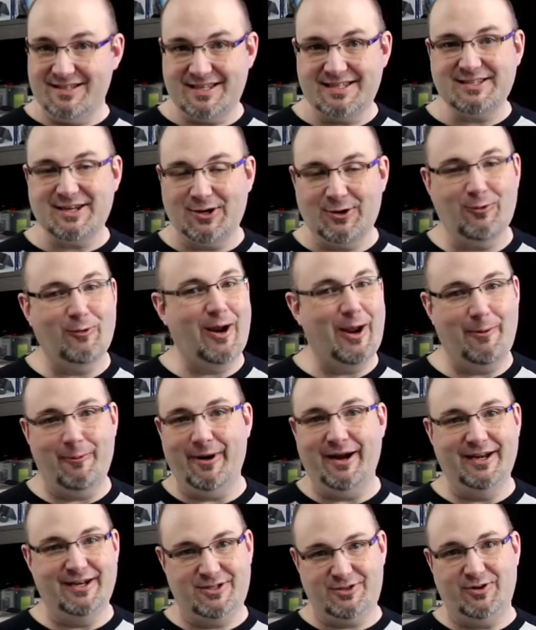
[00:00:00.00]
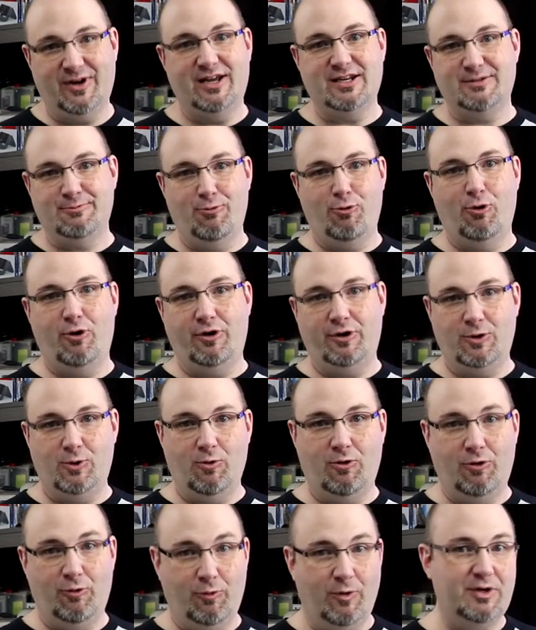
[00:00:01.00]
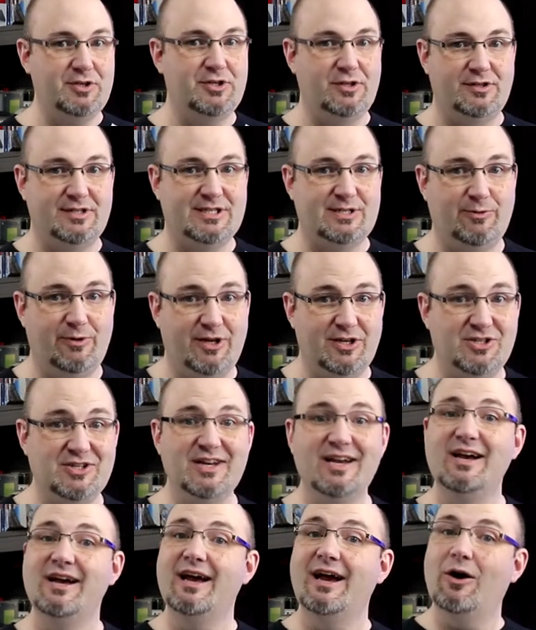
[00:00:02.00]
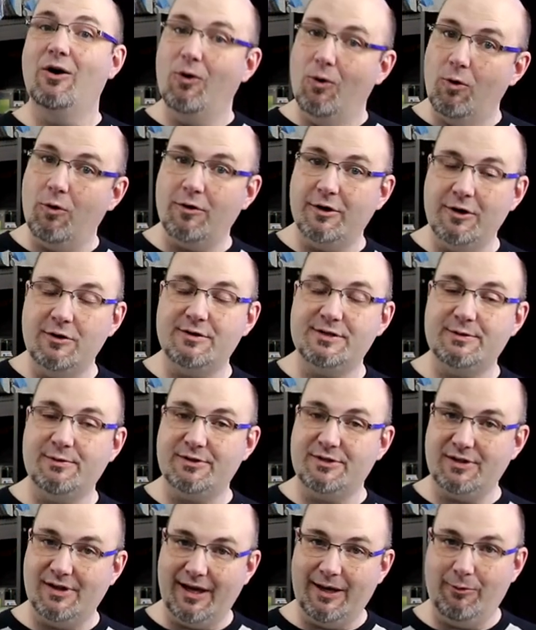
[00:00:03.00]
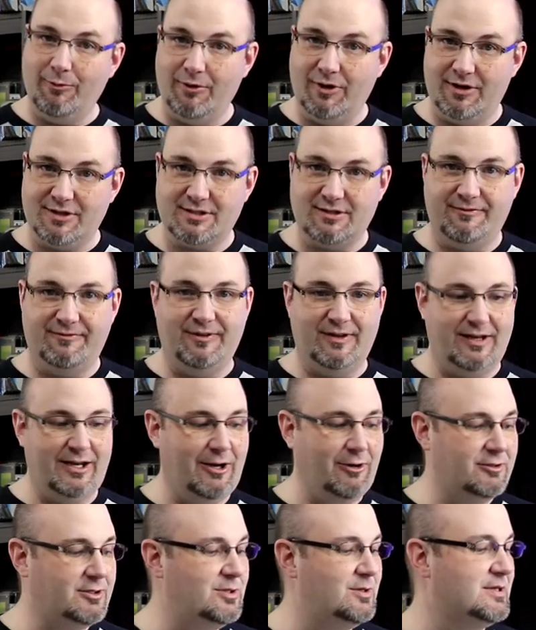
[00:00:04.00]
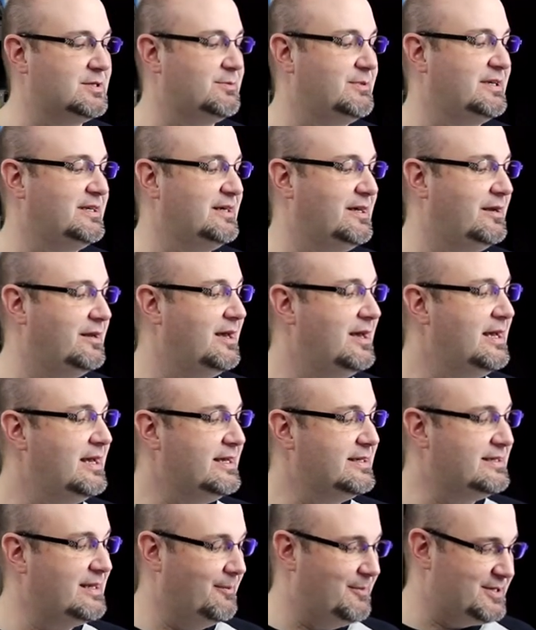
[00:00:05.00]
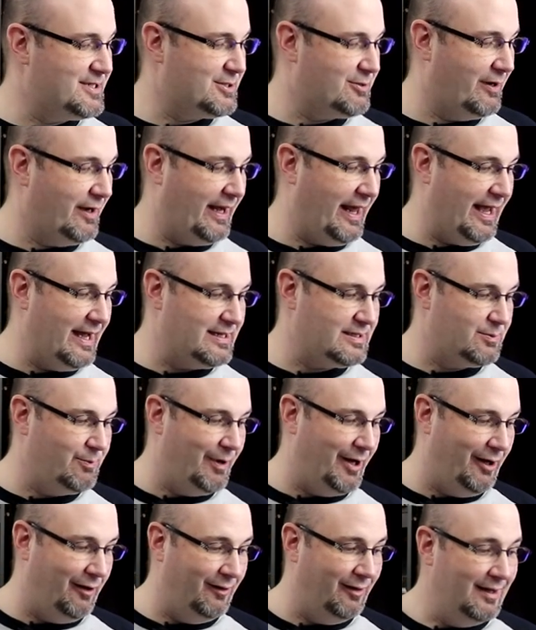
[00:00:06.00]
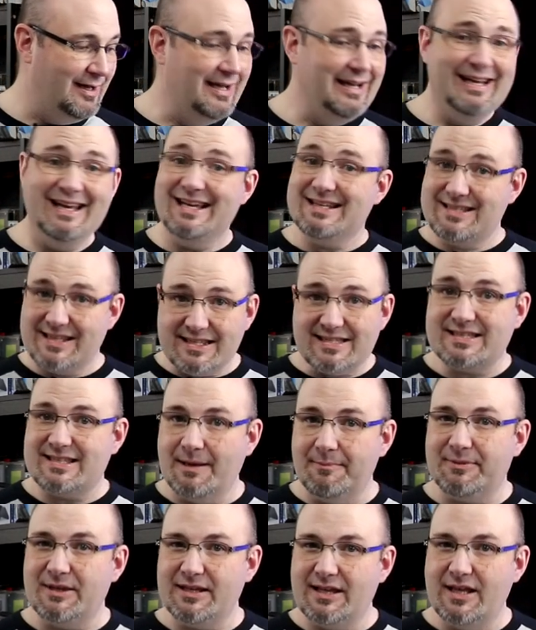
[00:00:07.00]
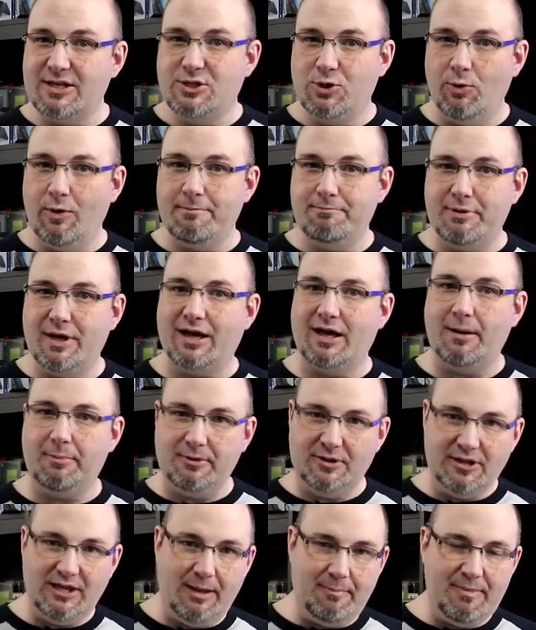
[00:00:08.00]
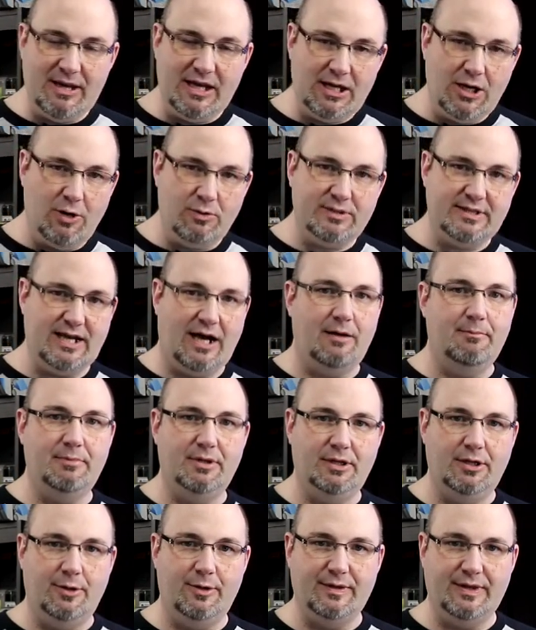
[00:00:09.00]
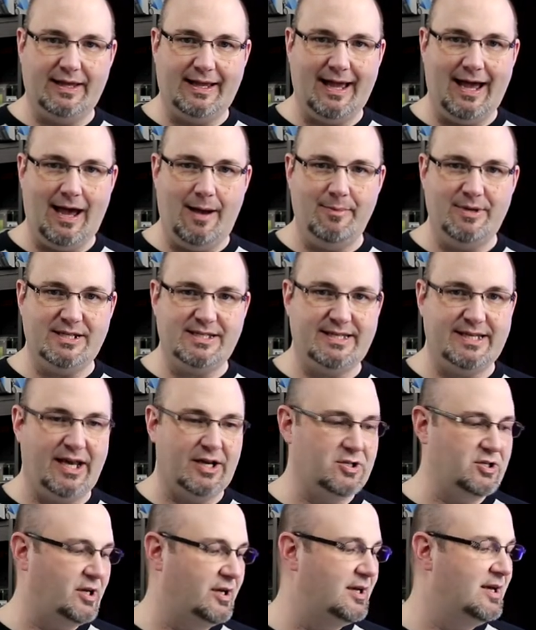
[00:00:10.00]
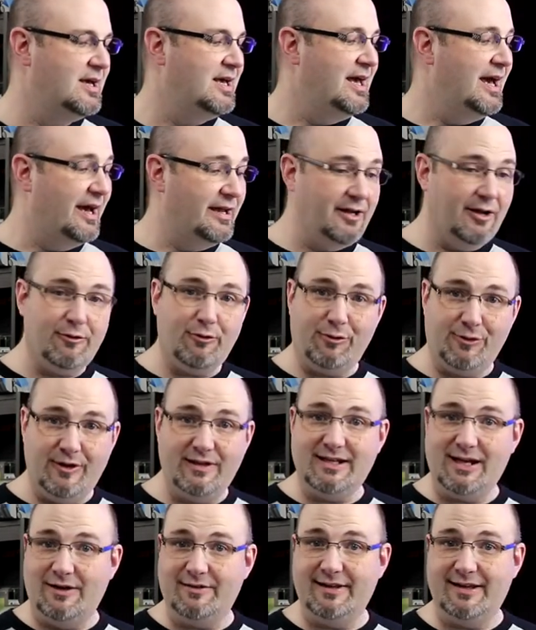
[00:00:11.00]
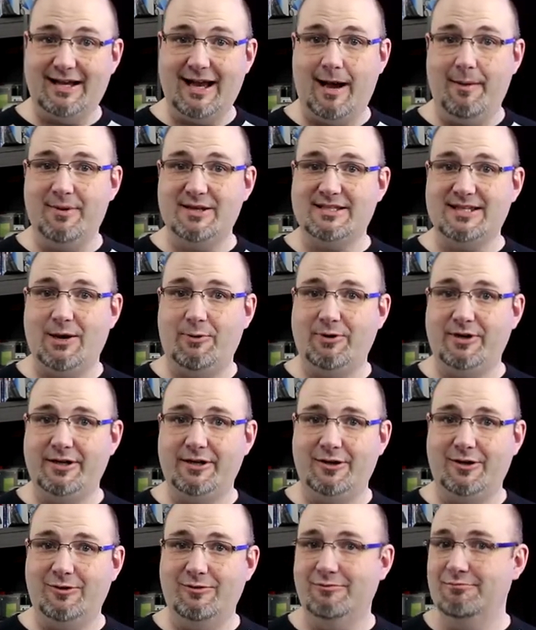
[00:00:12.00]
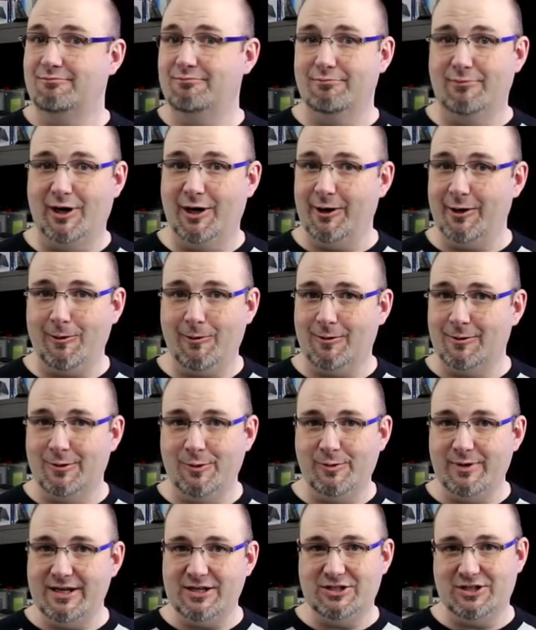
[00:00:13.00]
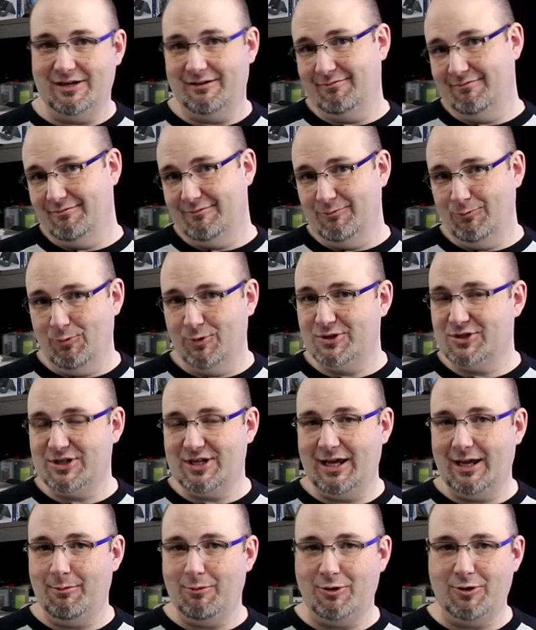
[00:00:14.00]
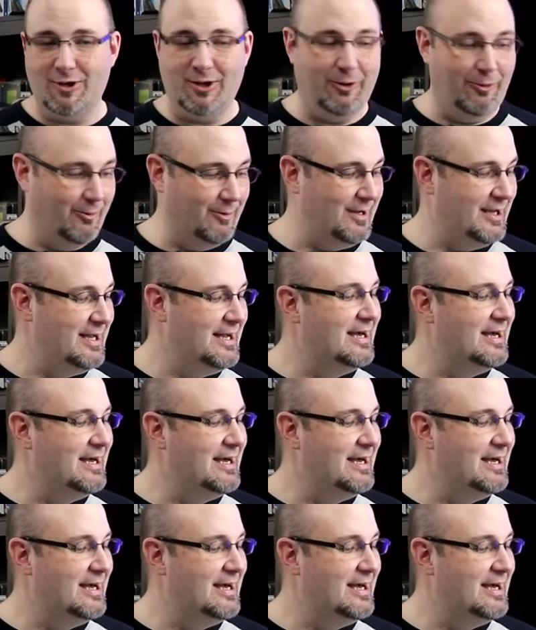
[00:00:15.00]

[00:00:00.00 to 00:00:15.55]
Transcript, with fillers: this is a great way to transport your original Switch, or your Switch Lite will also fit in here too, as we did demonstrate as well. Is this something that you would pick up? Let me know down below in the comments section. Another thing down in the comments, I want to know, Mario or Luigi, which team are you?